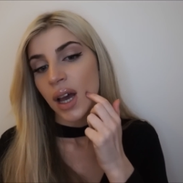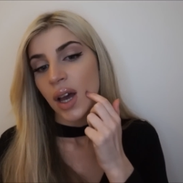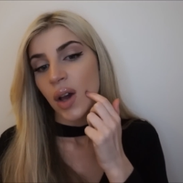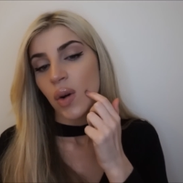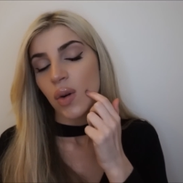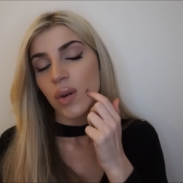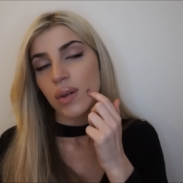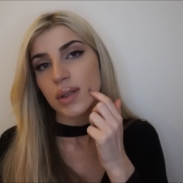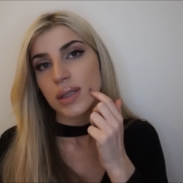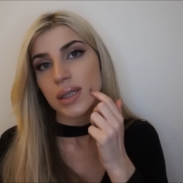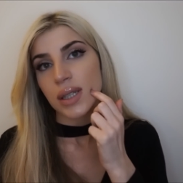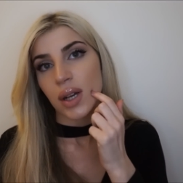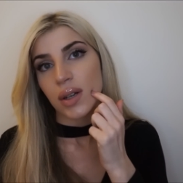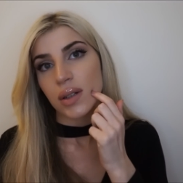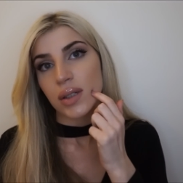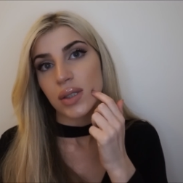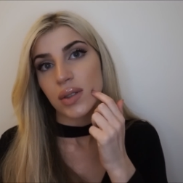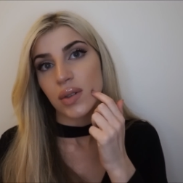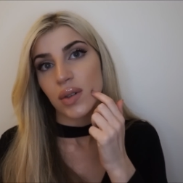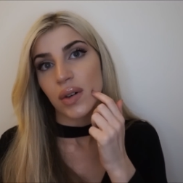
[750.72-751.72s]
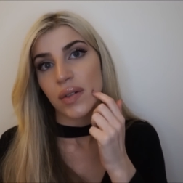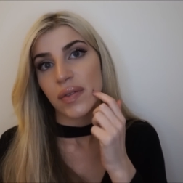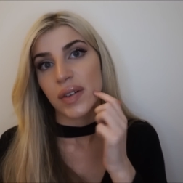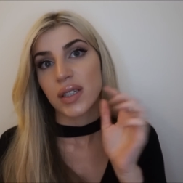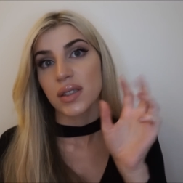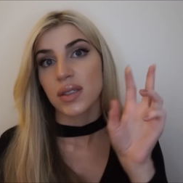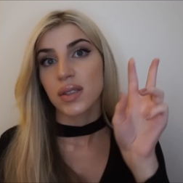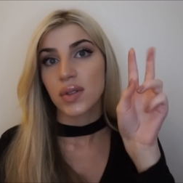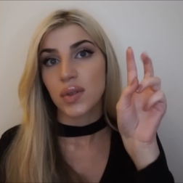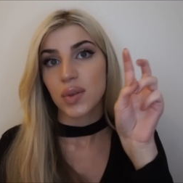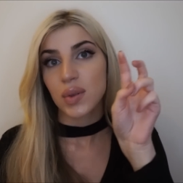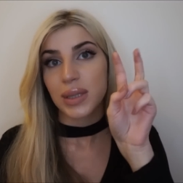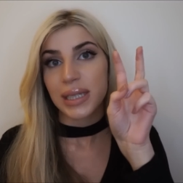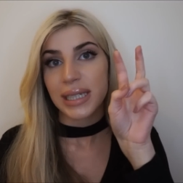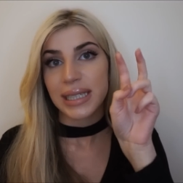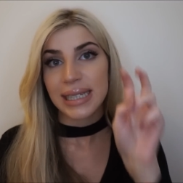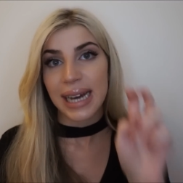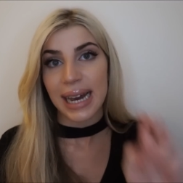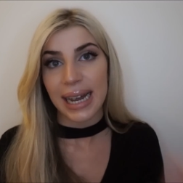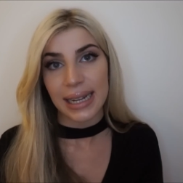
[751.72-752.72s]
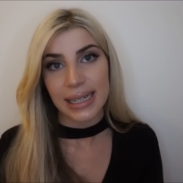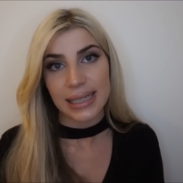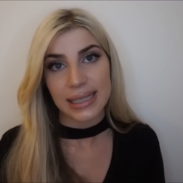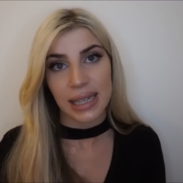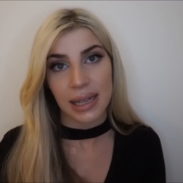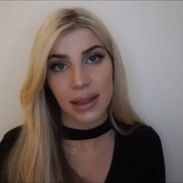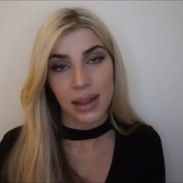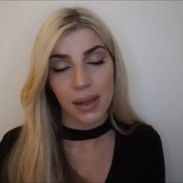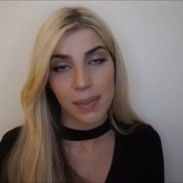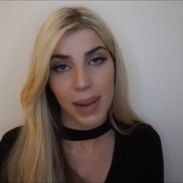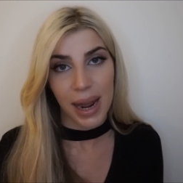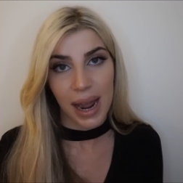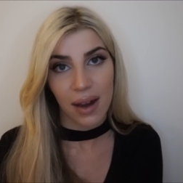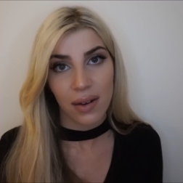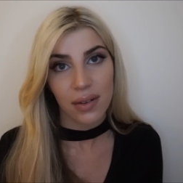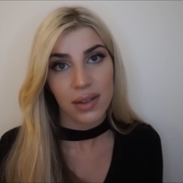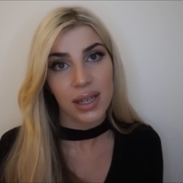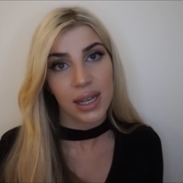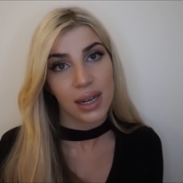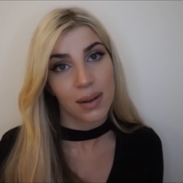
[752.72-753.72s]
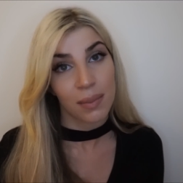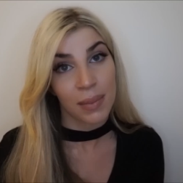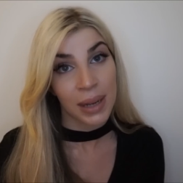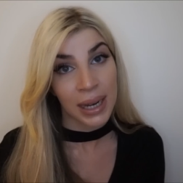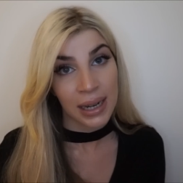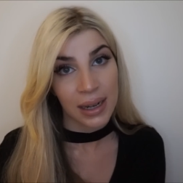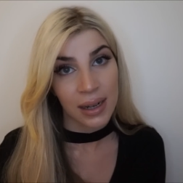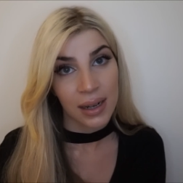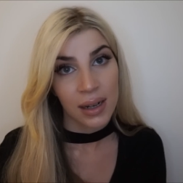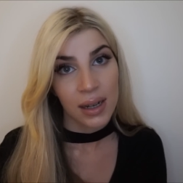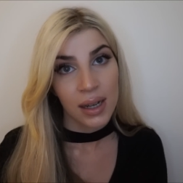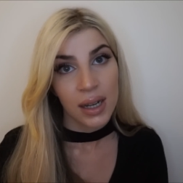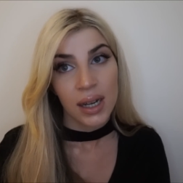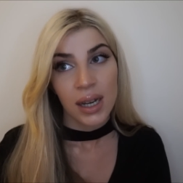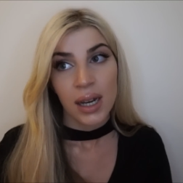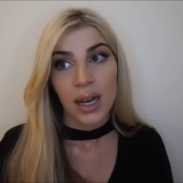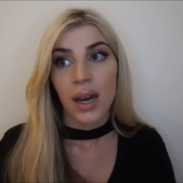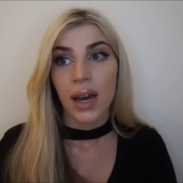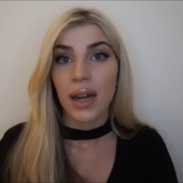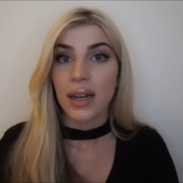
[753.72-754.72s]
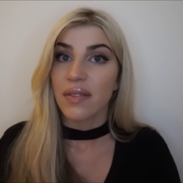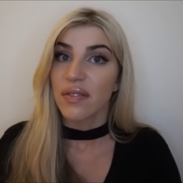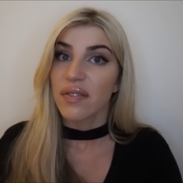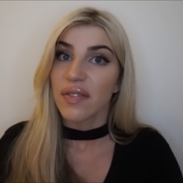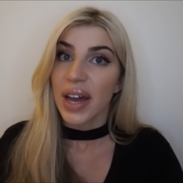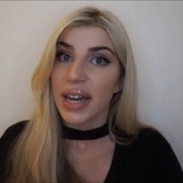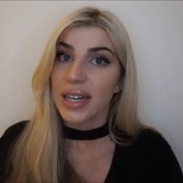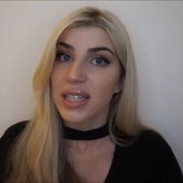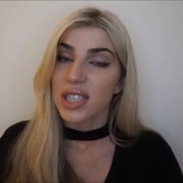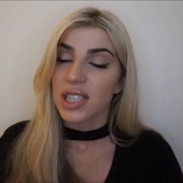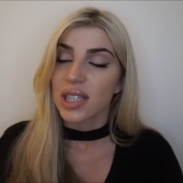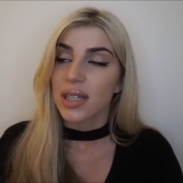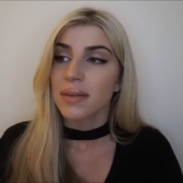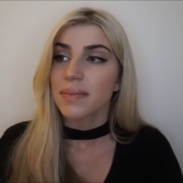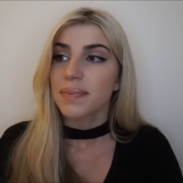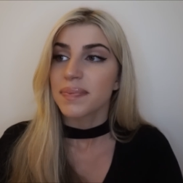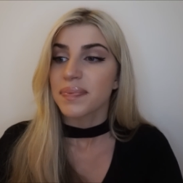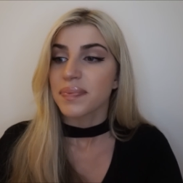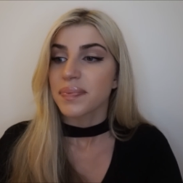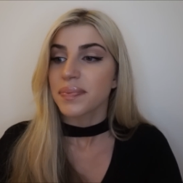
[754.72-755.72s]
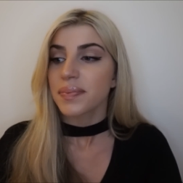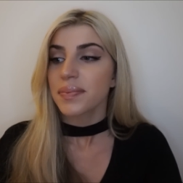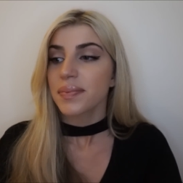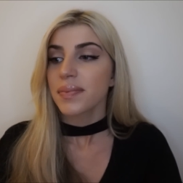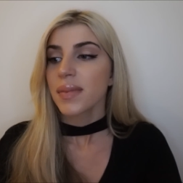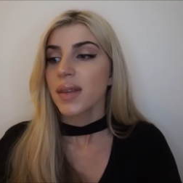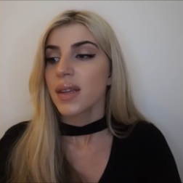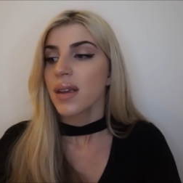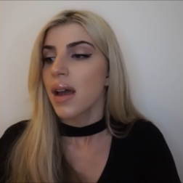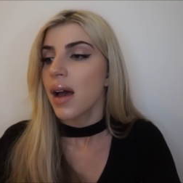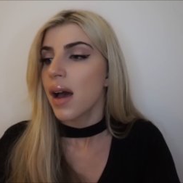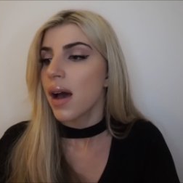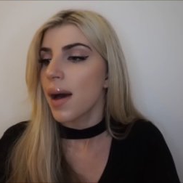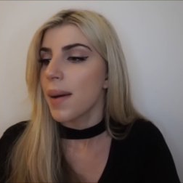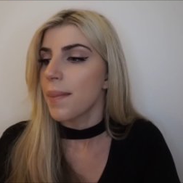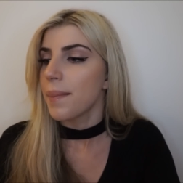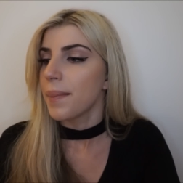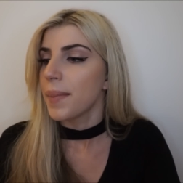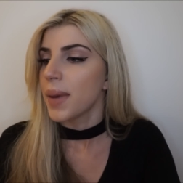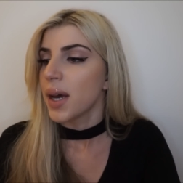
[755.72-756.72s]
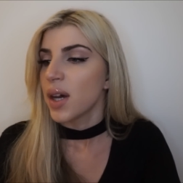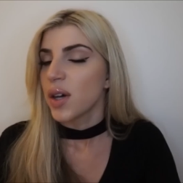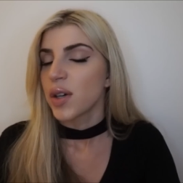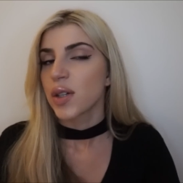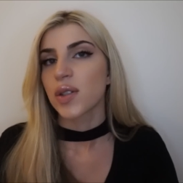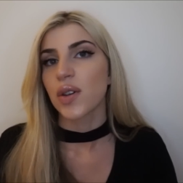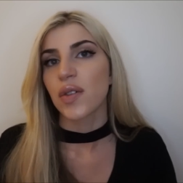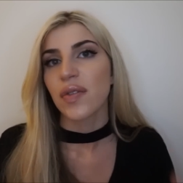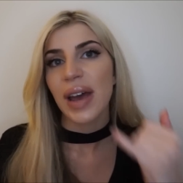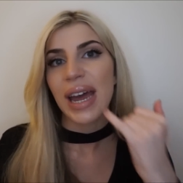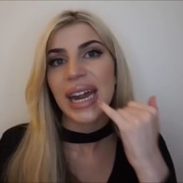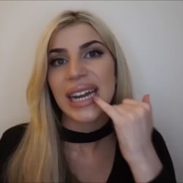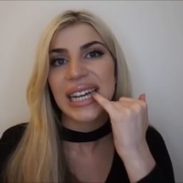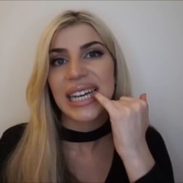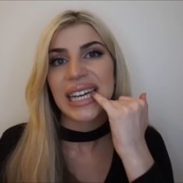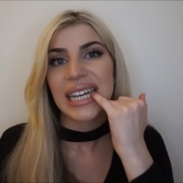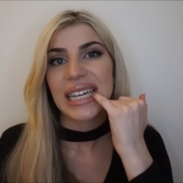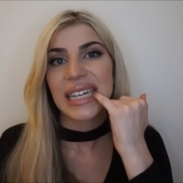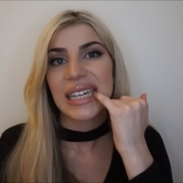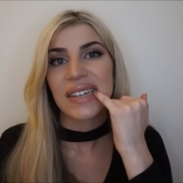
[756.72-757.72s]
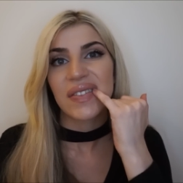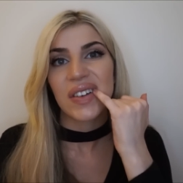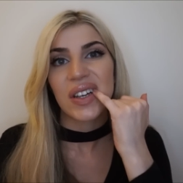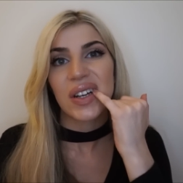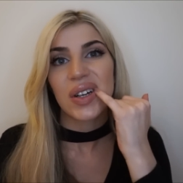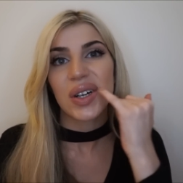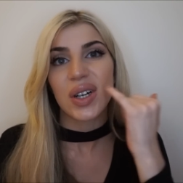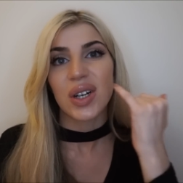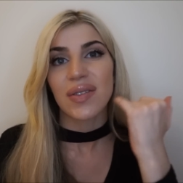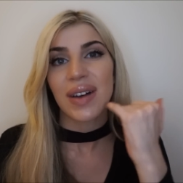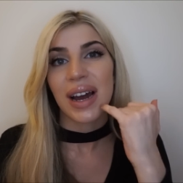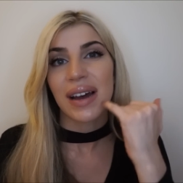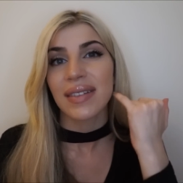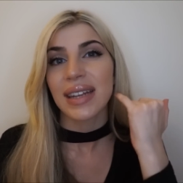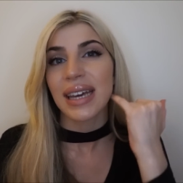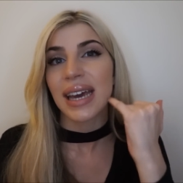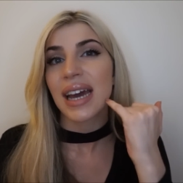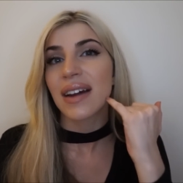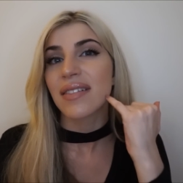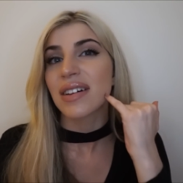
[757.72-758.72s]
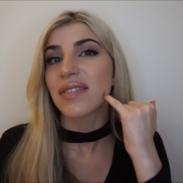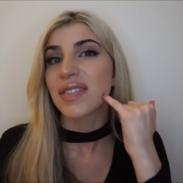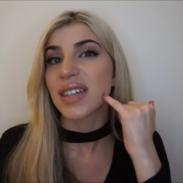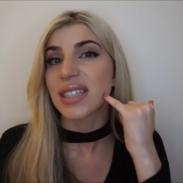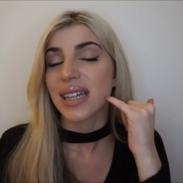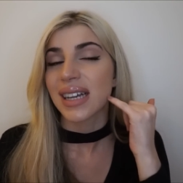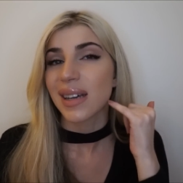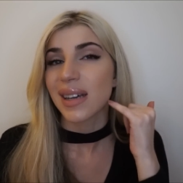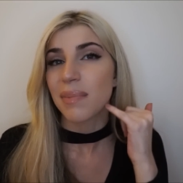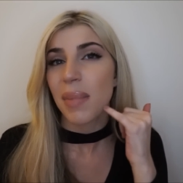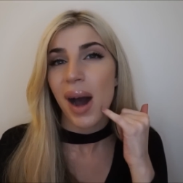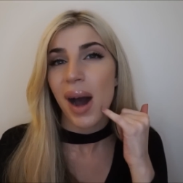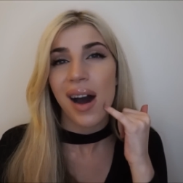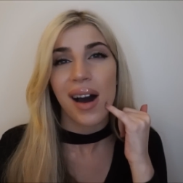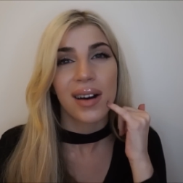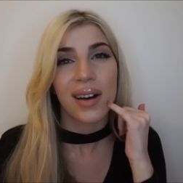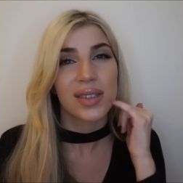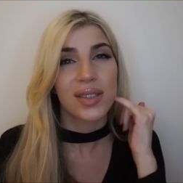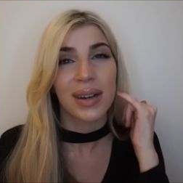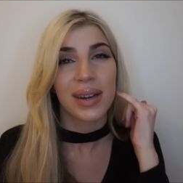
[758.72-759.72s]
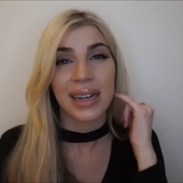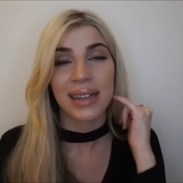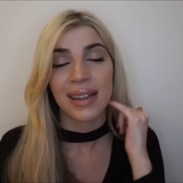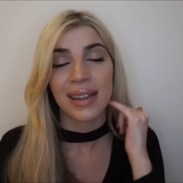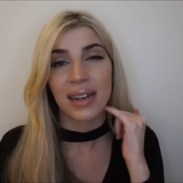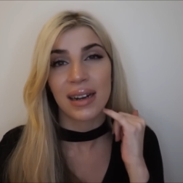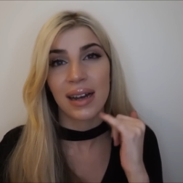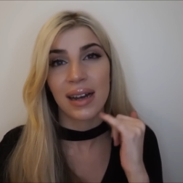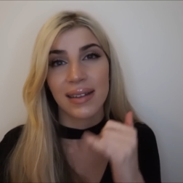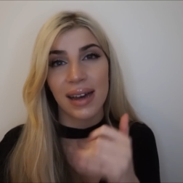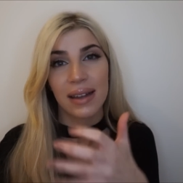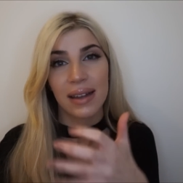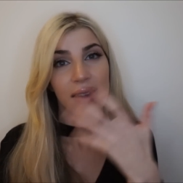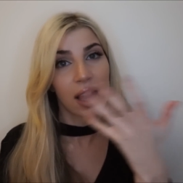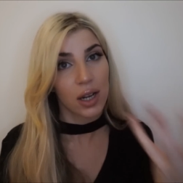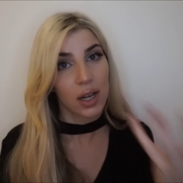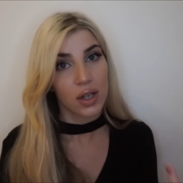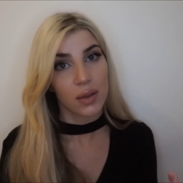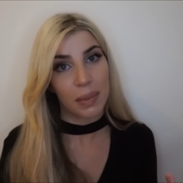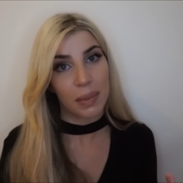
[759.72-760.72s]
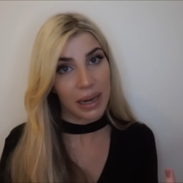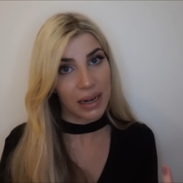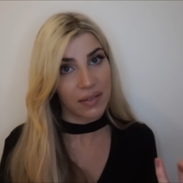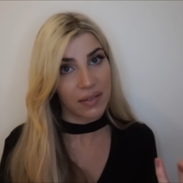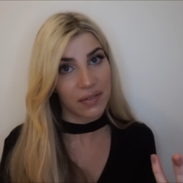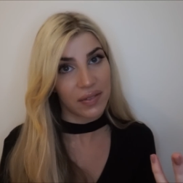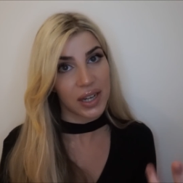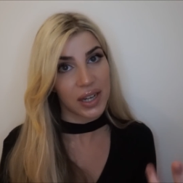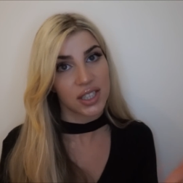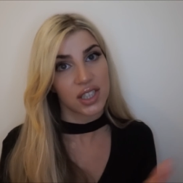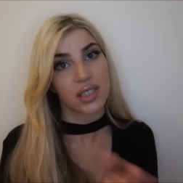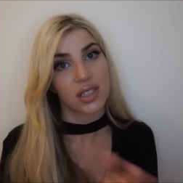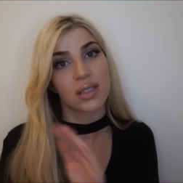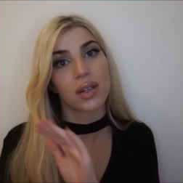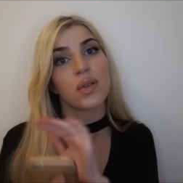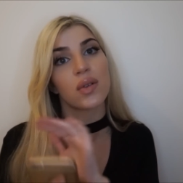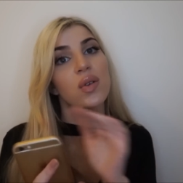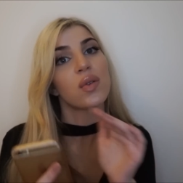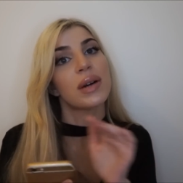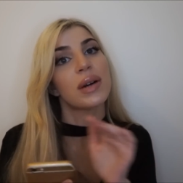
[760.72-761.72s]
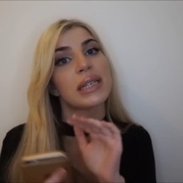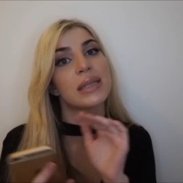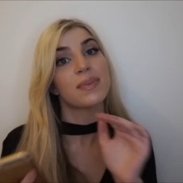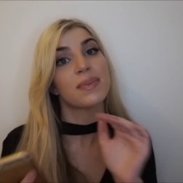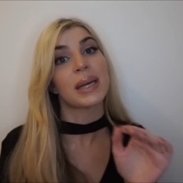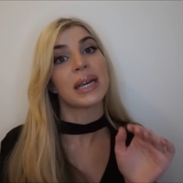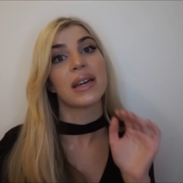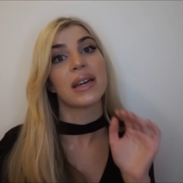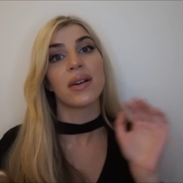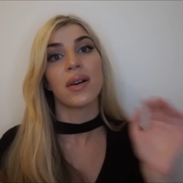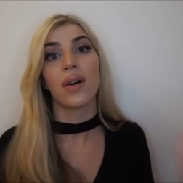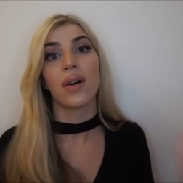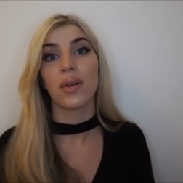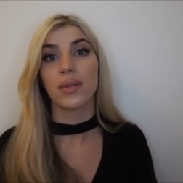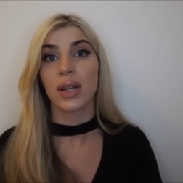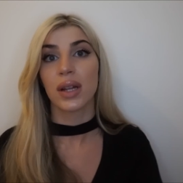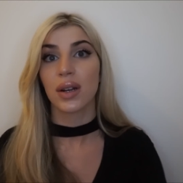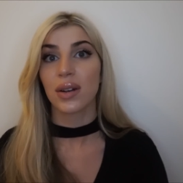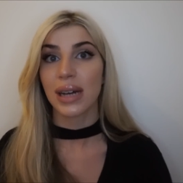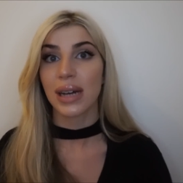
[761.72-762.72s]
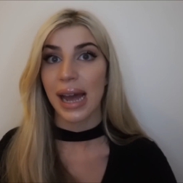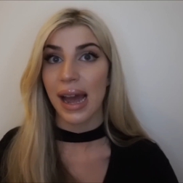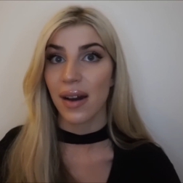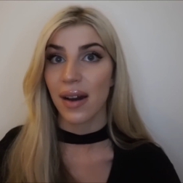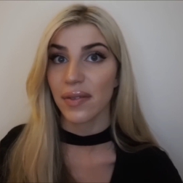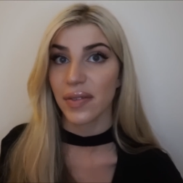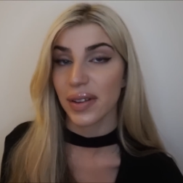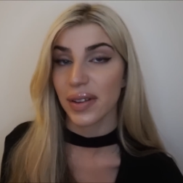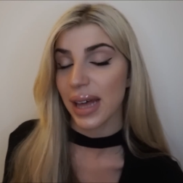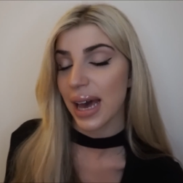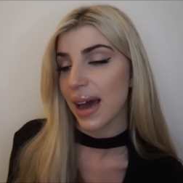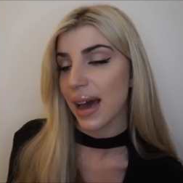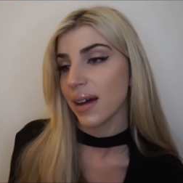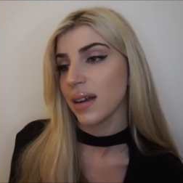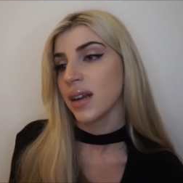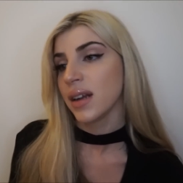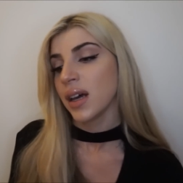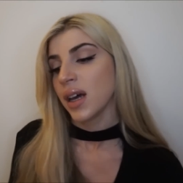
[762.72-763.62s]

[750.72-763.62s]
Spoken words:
Also, sort of a salty taste in the mouth can mean an infection. If you look around the area, if there's any pus or anything like that, that could be an infection. So always be on the lookout for that.